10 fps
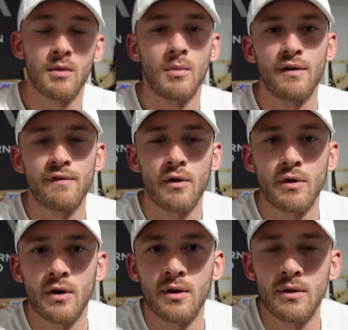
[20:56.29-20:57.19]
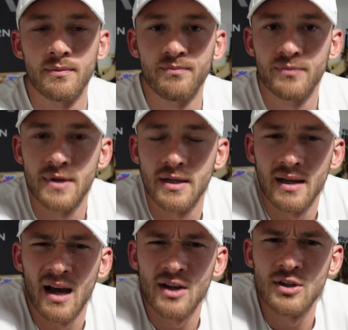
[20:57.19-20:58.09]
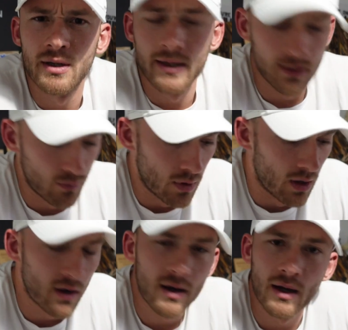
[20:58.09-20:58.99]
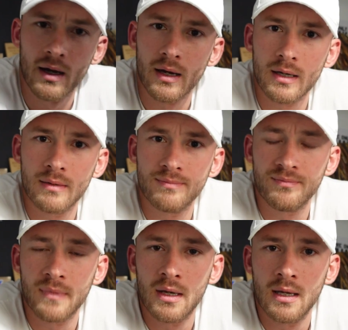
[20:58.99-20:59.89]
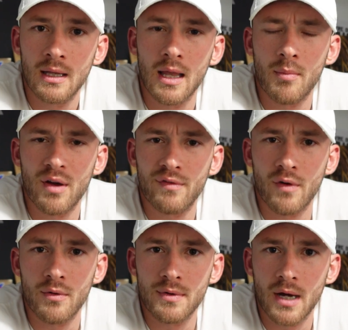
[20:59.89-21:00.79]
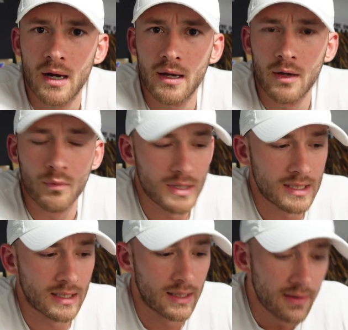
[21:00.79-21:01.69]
my phone on didn't actually work and I let my phone die unwittingly.